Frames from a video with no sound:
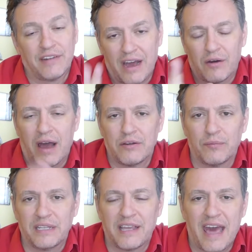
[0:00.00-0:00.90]
Now, I
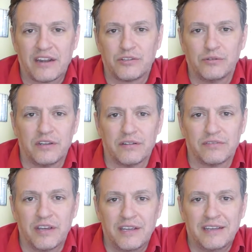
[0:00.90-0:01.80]
don't mean the attitude
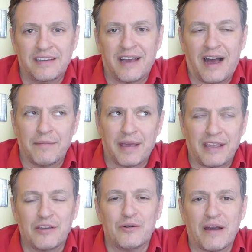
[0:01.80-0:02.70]
of I pay
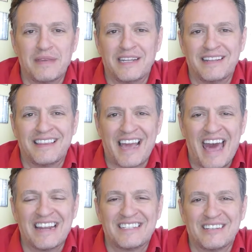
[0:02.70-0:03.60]
you. I mean the
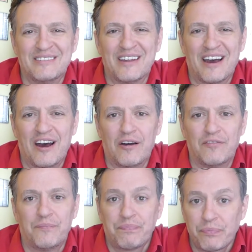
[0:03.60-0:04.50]
attitude
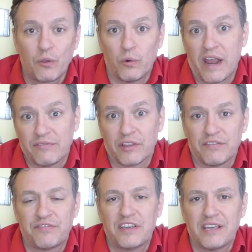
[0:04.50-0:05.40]
of whatever
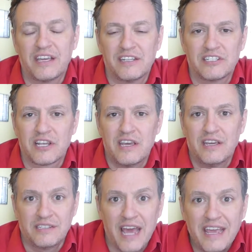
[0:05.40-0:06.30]
the fee is
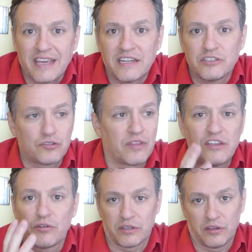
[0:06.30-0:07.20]
take it so
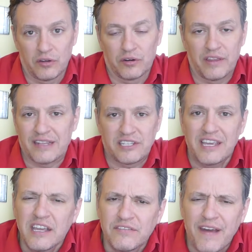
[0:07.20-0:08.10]
that you can learn. That's
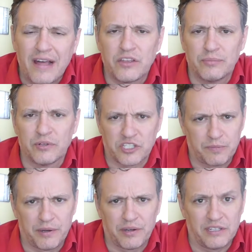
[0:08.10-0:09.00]
invaluable
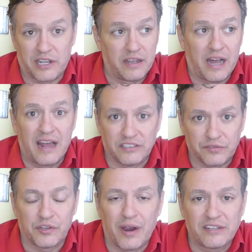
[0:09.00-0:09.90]
experience. And I got it.
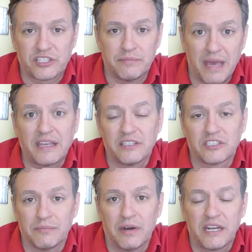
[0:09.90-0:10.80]
If you're actually making
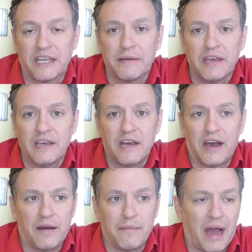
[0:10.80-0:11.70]
some money,
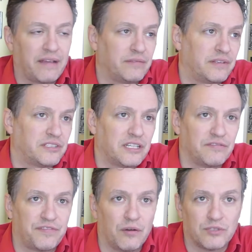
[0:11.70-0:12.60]
um, i have
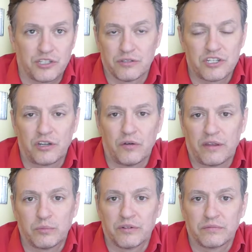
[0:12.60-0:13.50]
seen films years ago
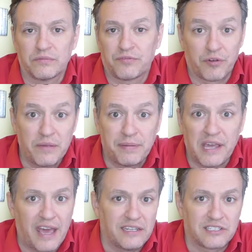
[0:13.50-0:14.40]
that were free
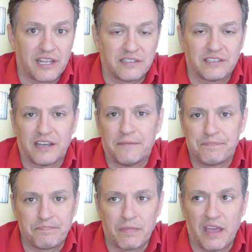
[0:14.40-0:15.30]
PAs that,
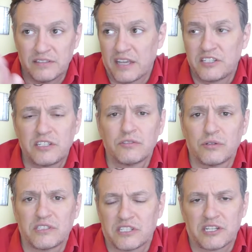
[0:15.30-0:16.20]
um, and they still
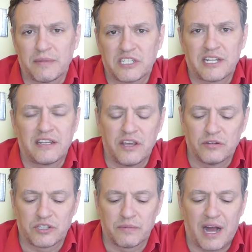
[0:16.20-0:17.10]
do it to some extent. You
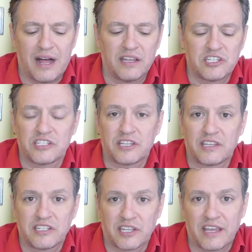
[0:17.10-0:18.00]
know, some colleges and
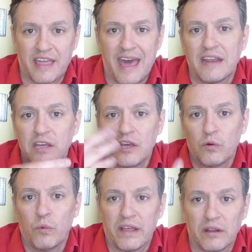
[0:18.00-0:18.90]
things like that
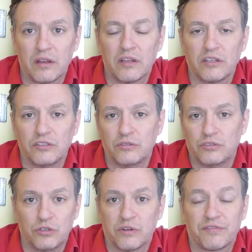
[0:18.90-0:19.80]
will
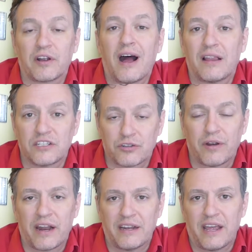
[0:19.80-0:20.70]
do it for college
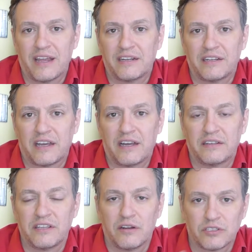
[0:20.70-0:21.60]
credit, and
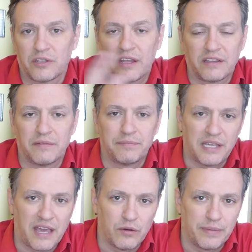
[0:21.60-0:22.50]
uh, you know, so that the
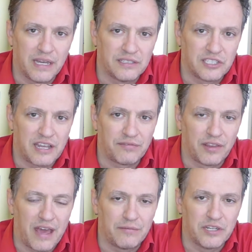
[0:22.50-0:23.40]
PA will be on set for
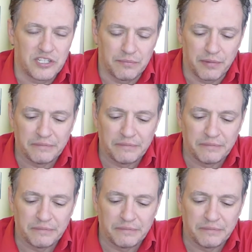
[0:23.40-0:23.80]
that reason.